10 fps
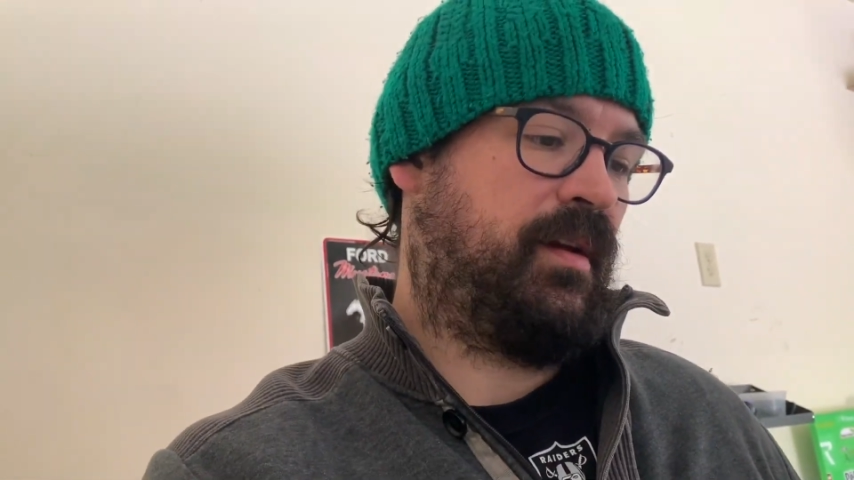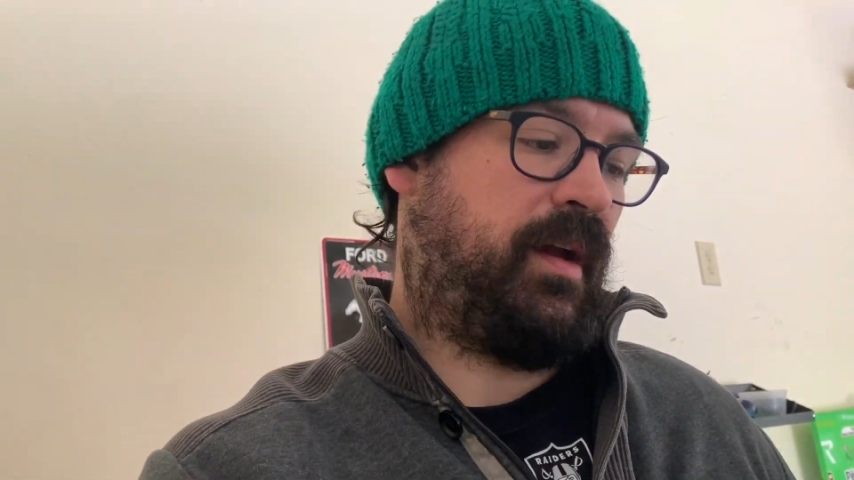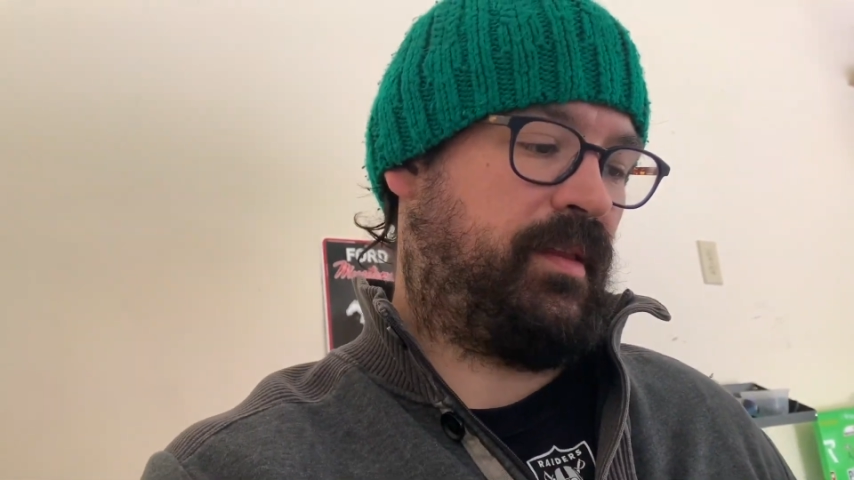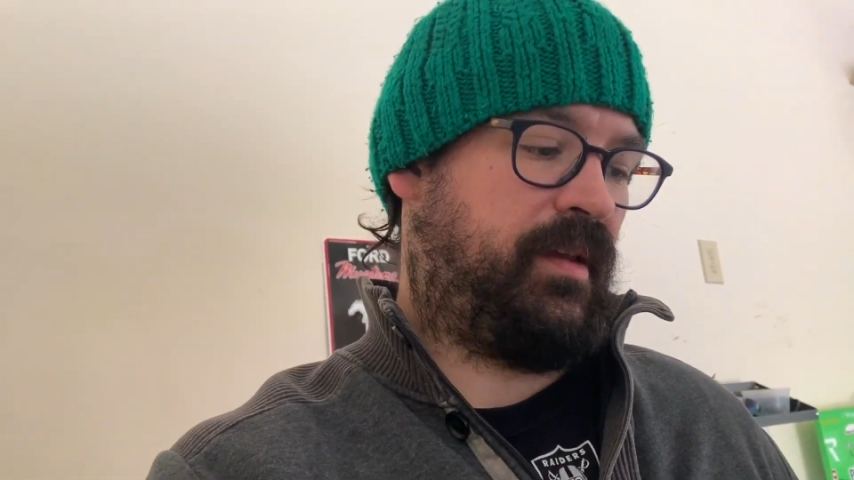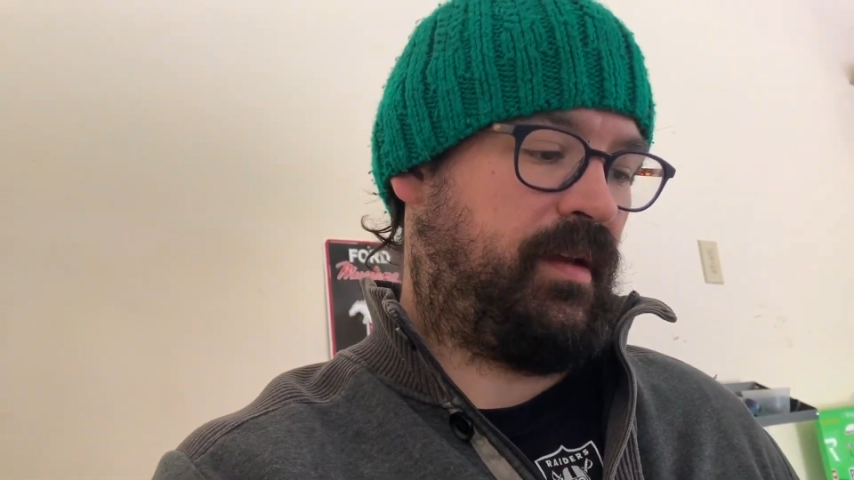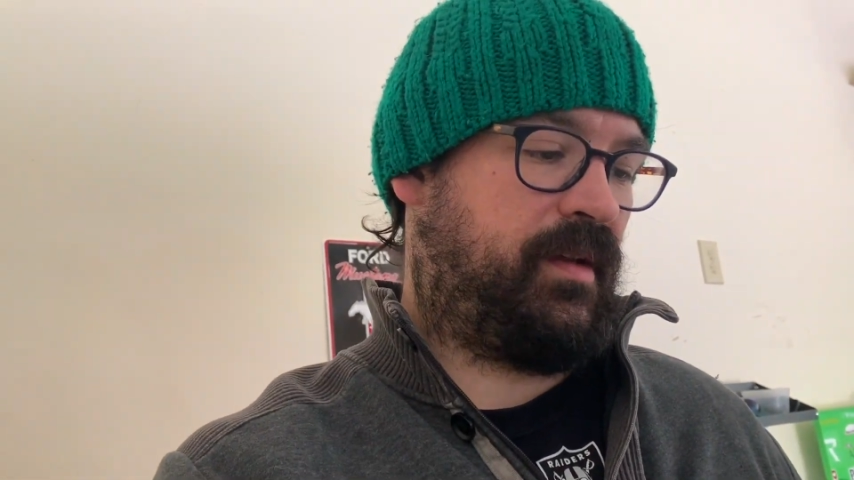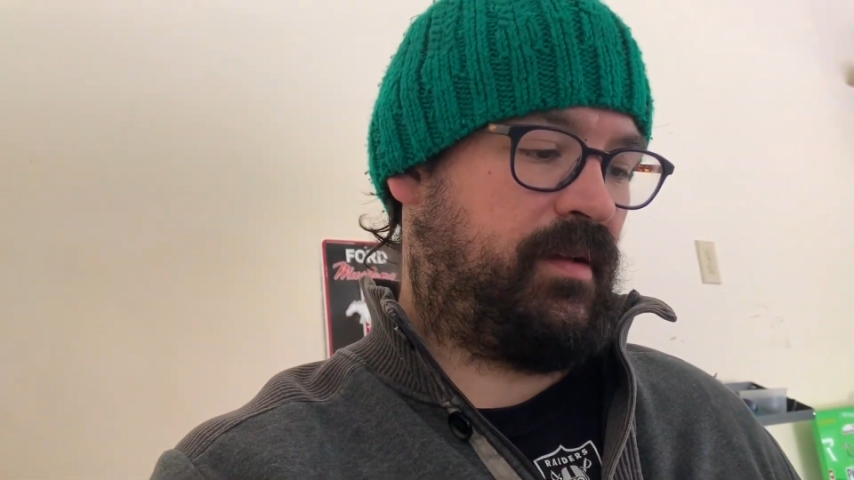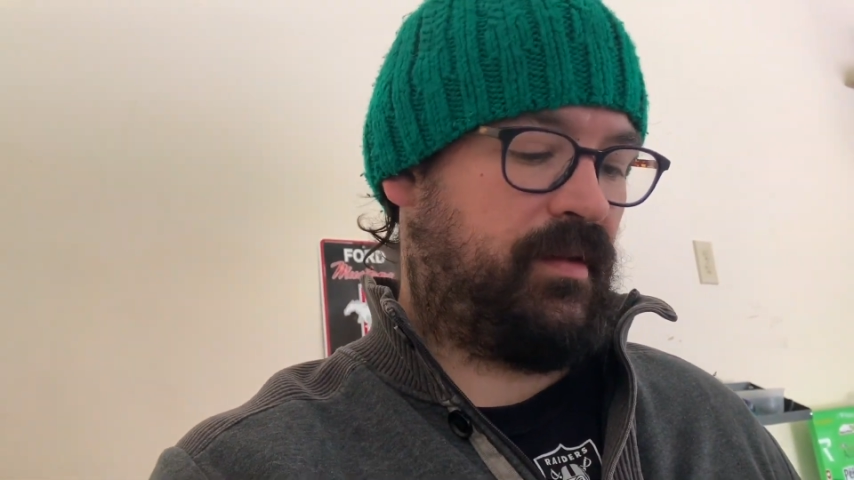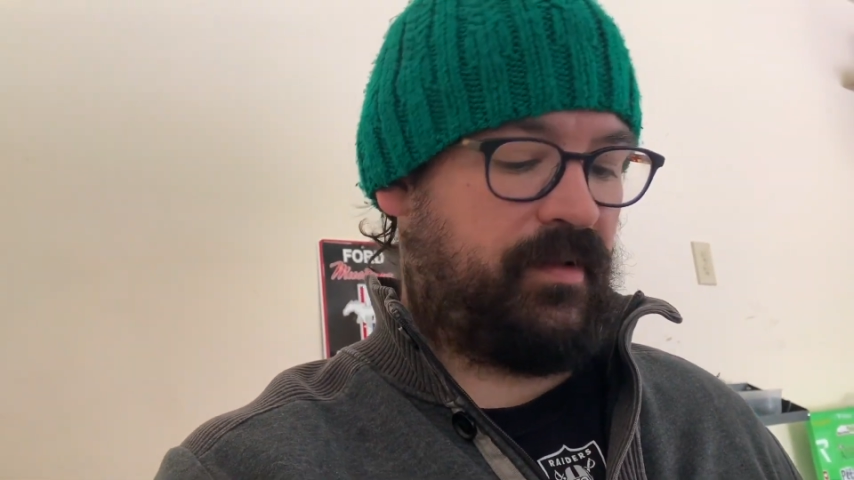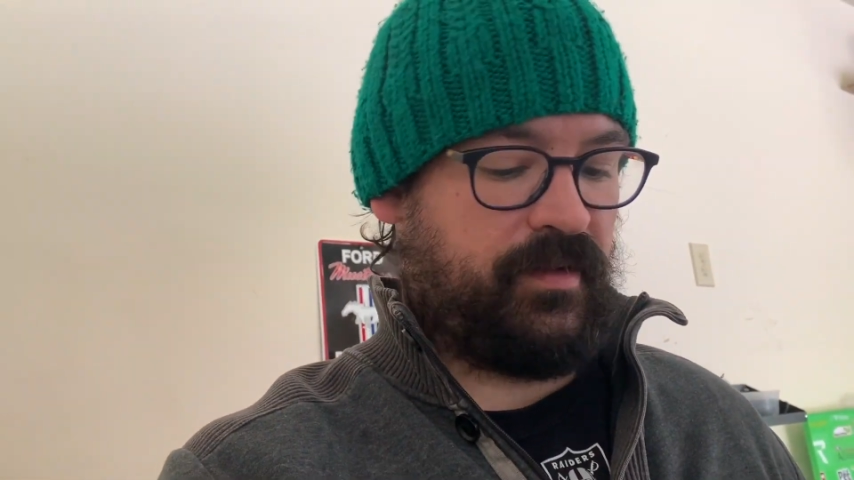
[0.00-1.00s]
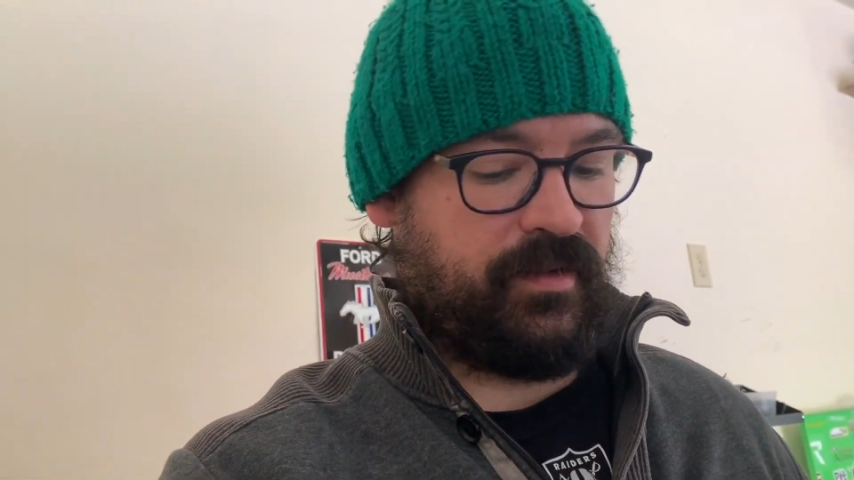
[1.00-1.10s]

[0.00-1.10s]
I think,